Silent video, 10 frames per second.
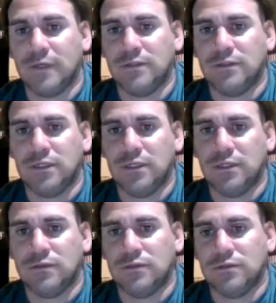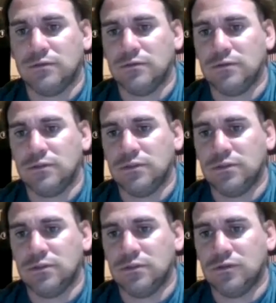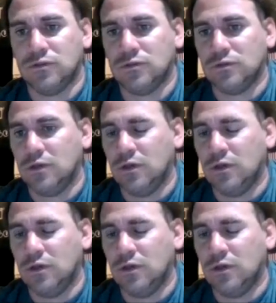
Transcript: I did it. Yes.